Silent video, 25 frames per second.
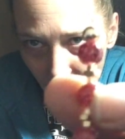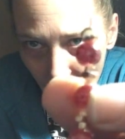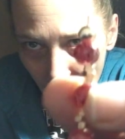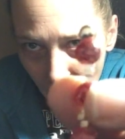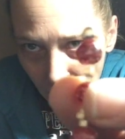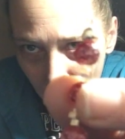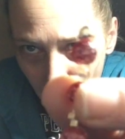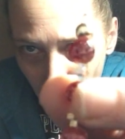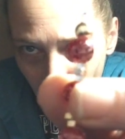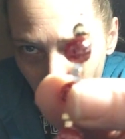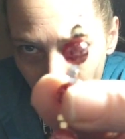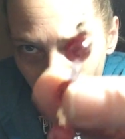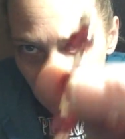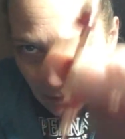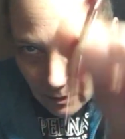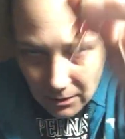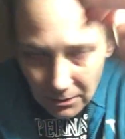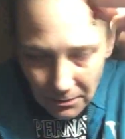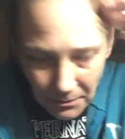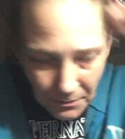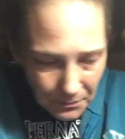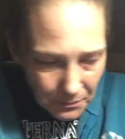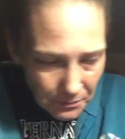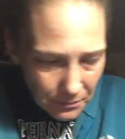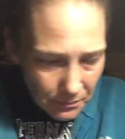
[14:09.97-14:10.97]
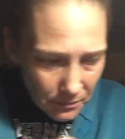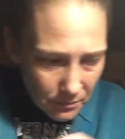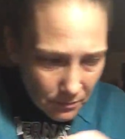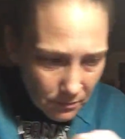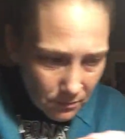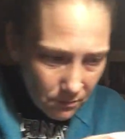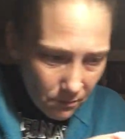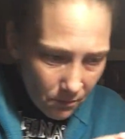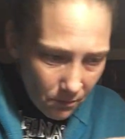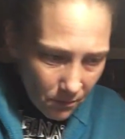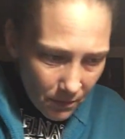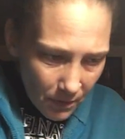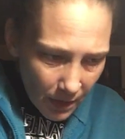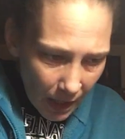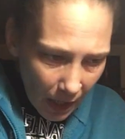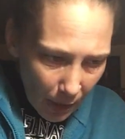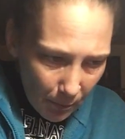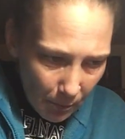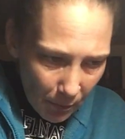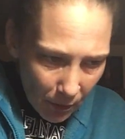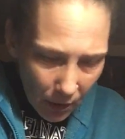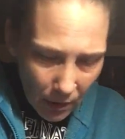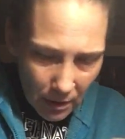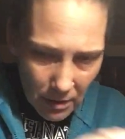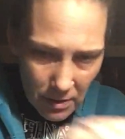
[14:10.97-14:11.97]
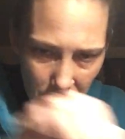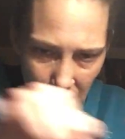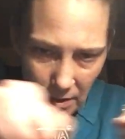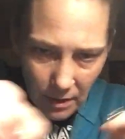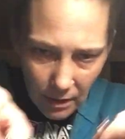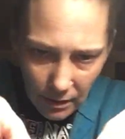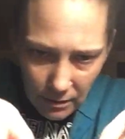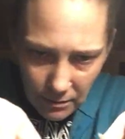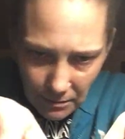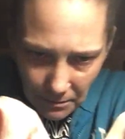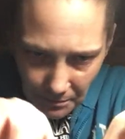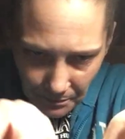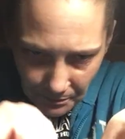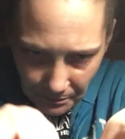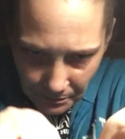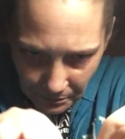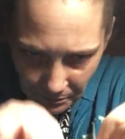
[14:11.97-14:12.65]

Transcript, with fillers: Alright, that part's done.